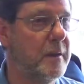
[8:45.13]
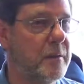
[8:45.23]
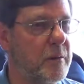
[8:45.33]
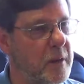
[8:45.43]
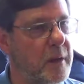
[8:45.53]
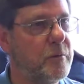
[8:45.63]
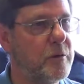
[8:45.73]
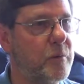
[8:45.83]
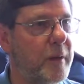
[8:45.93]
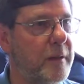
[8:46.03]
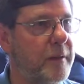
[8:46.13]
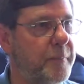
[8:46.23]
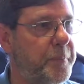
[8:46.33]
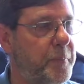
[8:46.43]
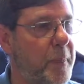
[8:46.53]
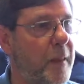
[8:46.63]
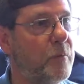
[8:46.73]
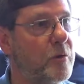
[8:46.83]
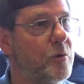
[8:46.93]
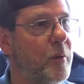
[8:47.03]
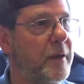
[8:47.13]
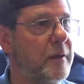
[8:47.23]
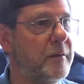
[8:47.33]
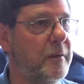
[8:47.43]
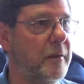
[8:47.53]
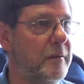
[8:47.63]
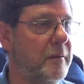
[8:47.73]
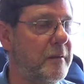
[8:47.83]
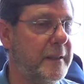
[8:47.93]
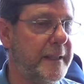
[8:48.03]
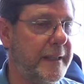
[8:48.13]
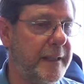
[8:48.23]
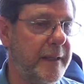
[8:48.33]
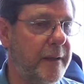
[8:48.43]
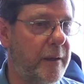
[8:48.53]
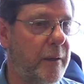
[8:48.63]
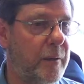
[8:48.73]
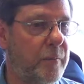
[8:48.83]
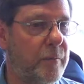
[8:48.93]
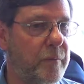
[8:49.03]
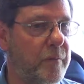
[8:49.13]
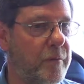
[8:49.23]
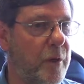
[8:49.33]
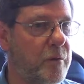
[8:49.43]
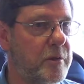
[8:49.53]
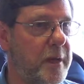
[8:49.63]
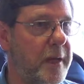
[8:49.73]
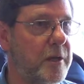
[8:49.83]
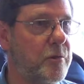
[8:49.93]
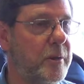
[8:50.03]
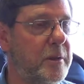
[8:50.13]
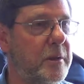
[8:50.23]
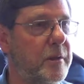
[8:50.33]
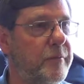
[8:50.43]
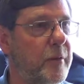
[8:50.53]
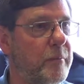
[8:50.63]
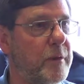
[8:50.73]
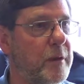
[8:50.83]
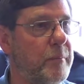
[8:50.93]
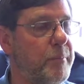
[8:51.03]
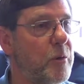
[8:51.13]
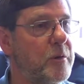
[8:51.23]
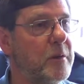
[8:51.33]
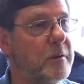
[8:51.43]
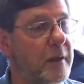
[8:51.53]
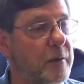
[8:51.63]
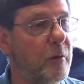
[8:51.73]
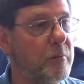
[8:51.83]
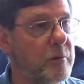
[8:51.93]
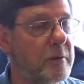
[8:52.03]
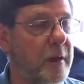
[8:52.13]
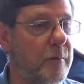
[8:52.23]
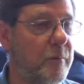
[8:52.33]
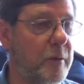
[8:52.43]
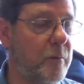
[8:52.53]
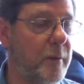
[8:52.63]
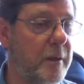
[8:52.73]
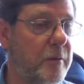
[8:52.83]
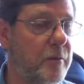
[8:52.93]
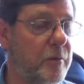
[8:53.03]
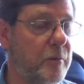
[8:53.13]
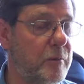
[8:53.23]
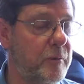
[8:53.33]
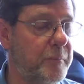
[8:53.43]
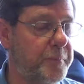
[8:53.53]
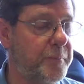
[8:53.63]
So yeah, it was quite a turn. Those days we did it from the Post and Telecoms, then we went to